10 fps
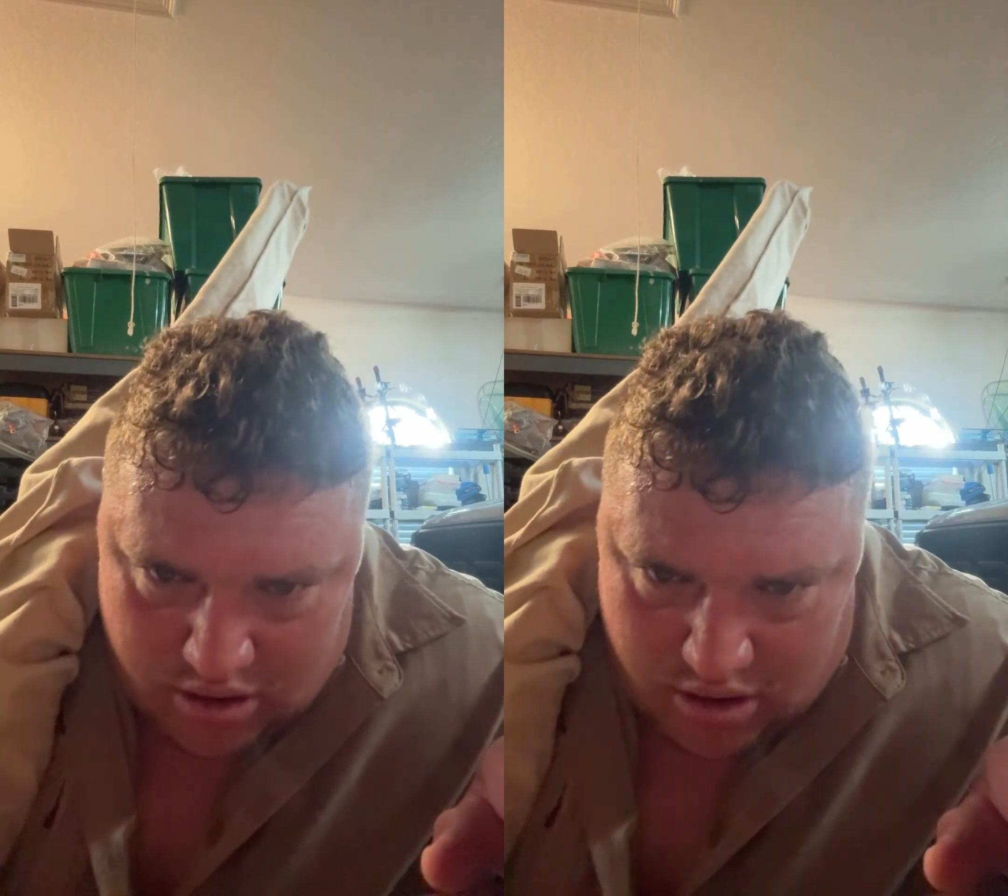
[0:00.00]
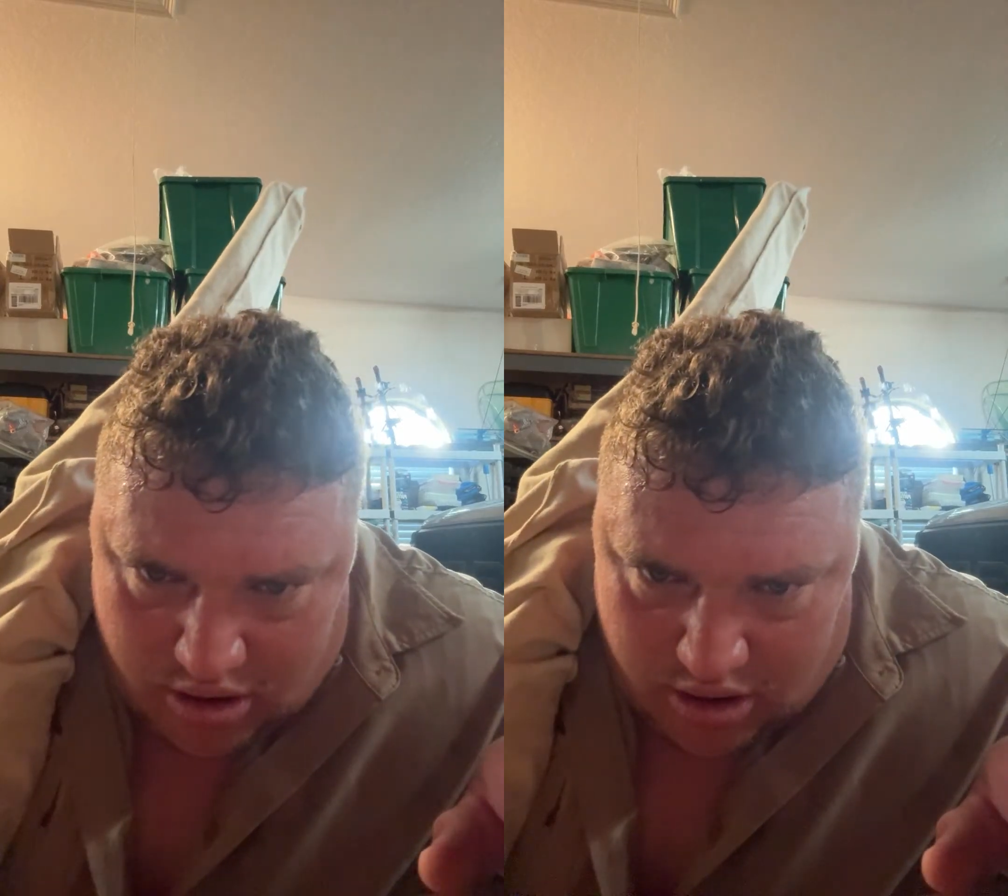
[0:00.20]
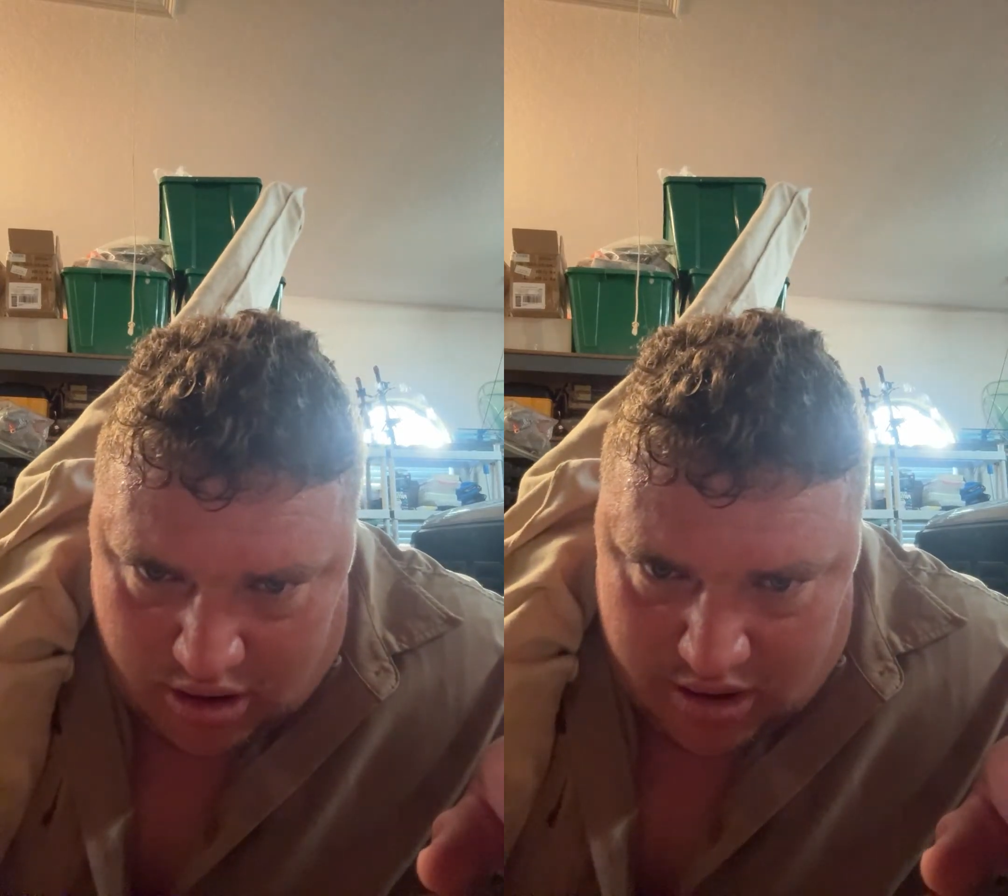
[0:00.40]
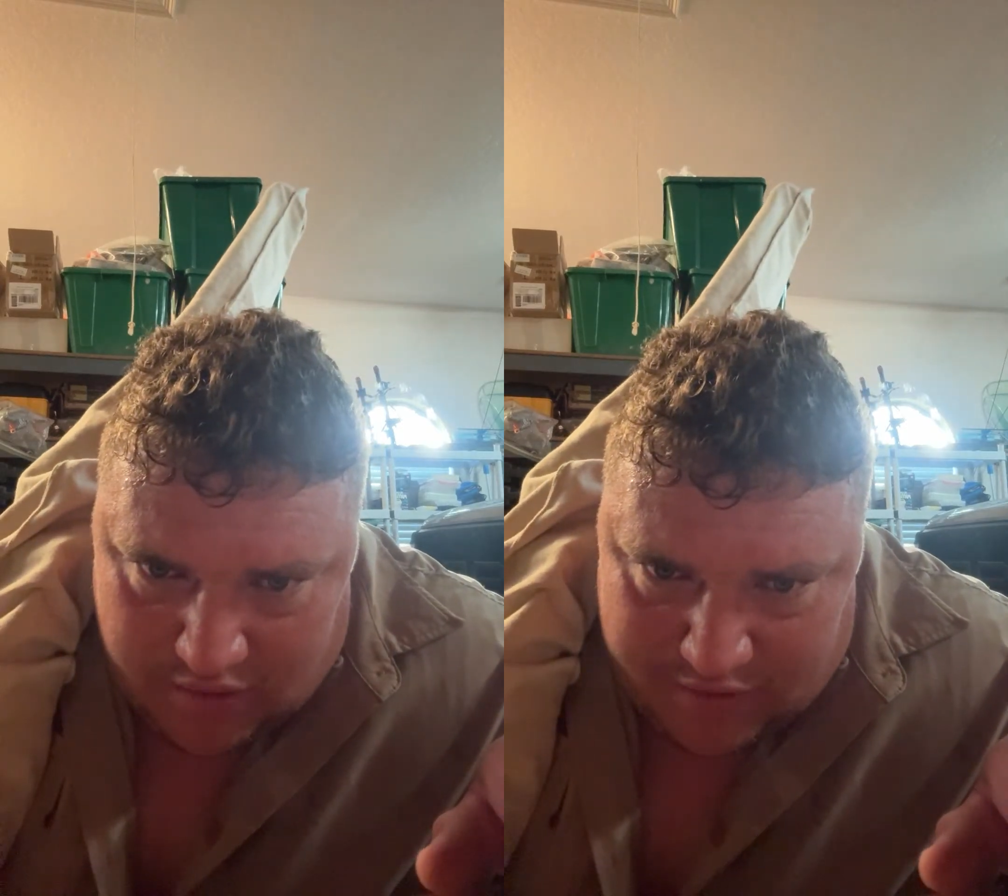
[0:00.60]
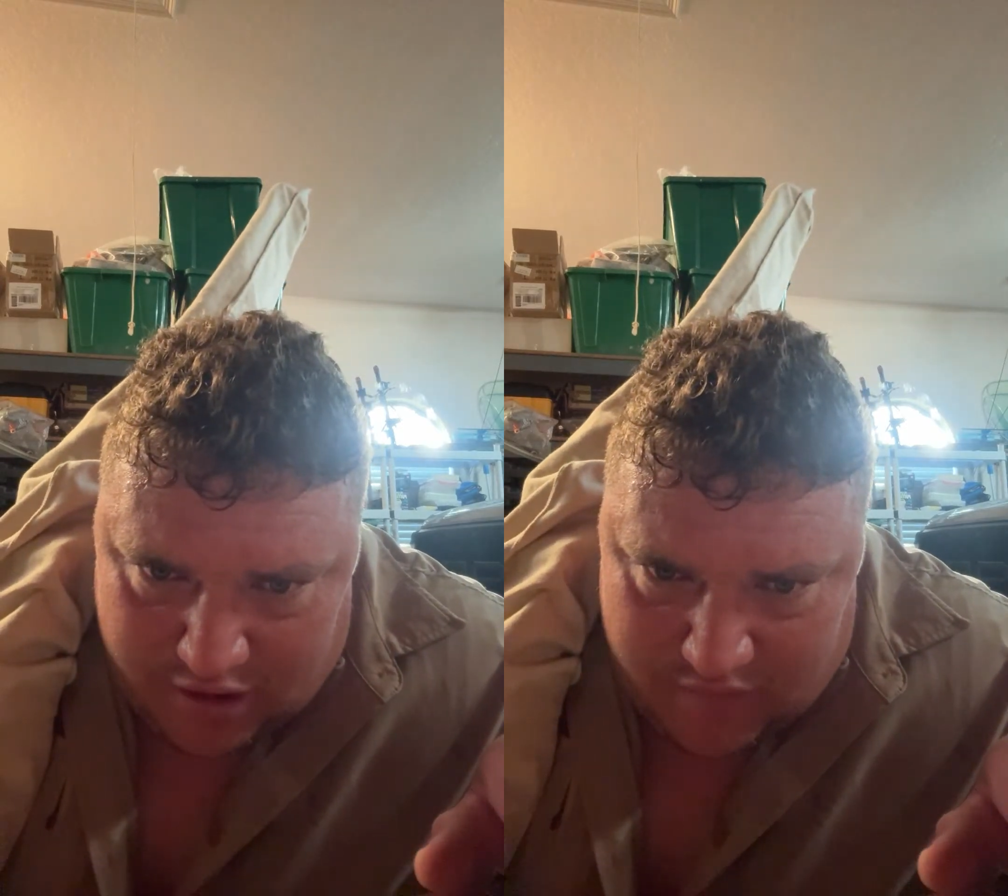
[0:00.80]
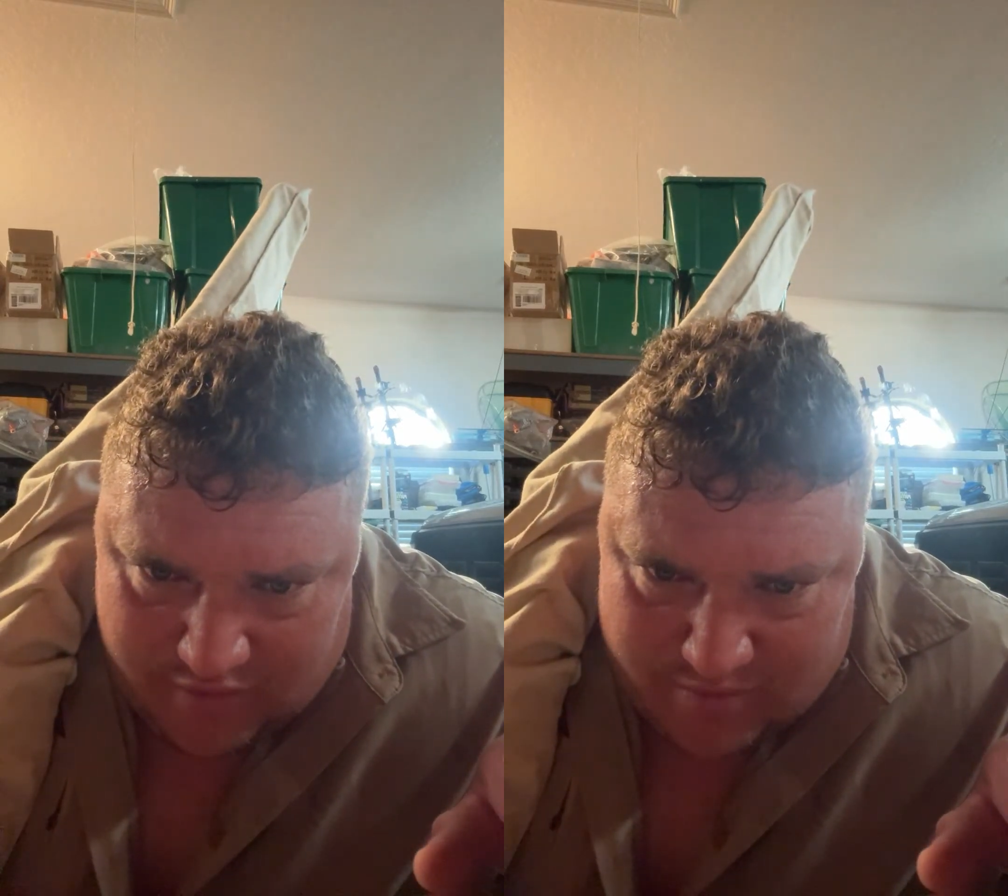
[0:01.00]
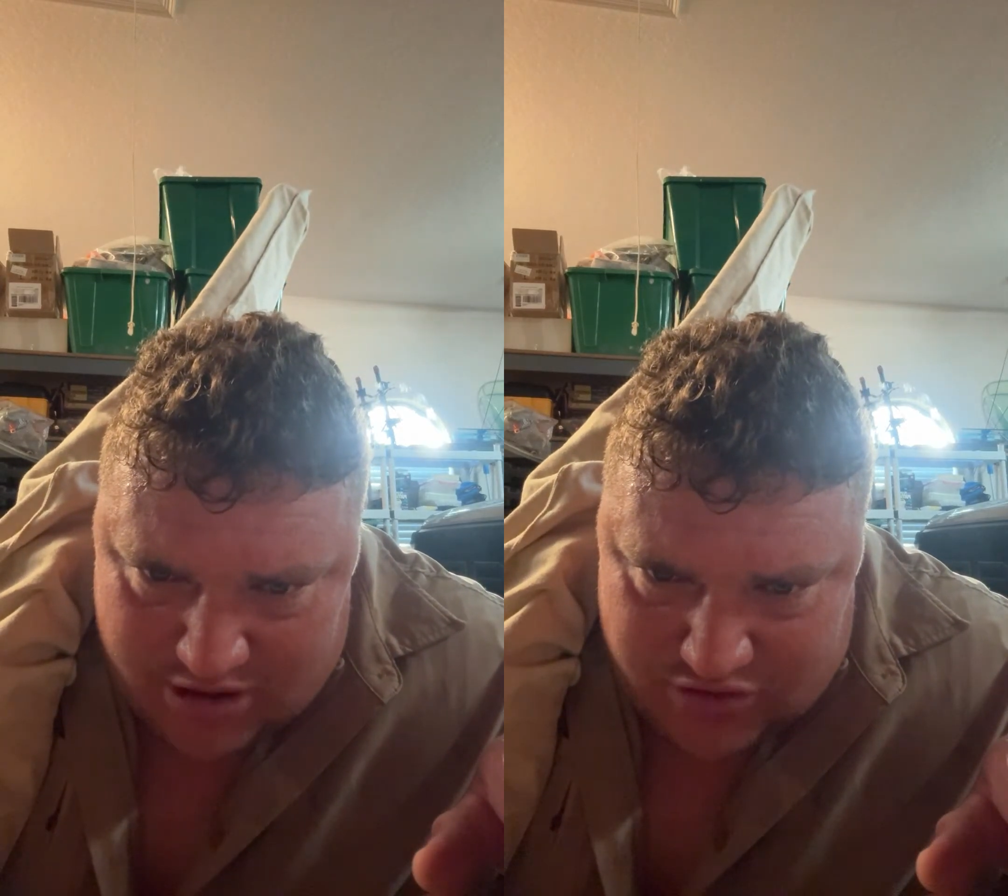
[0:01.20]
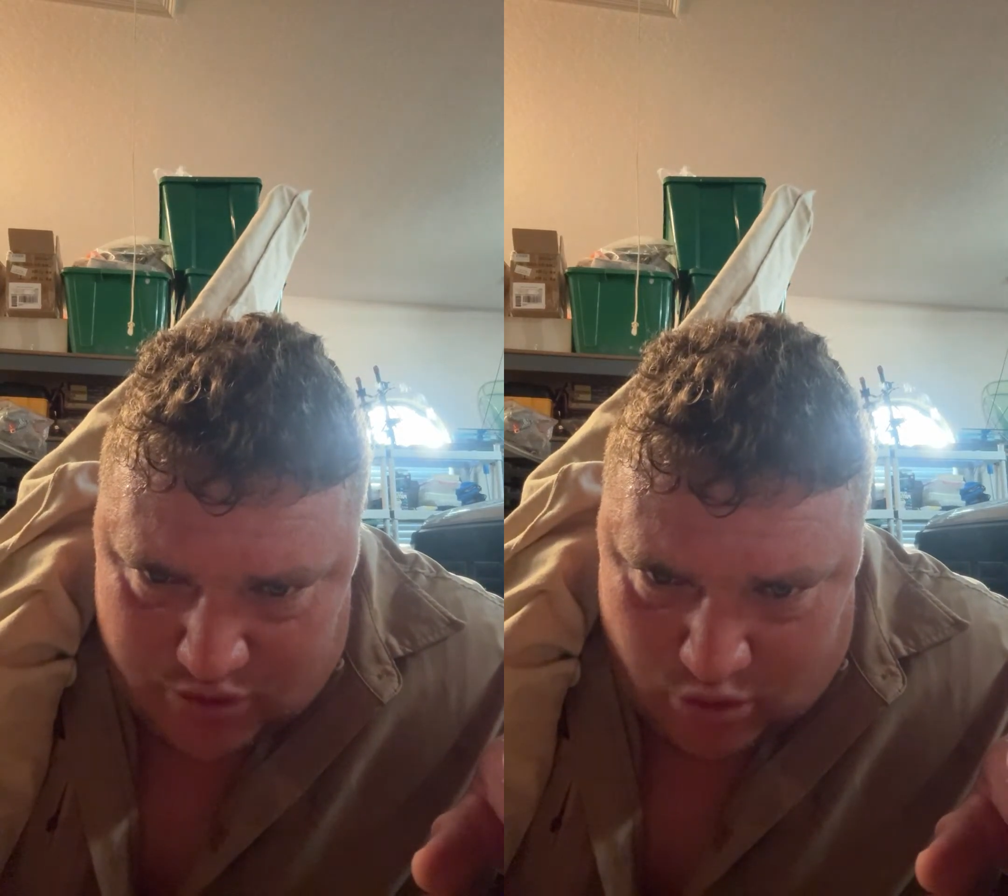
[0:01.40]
and thank you very much, the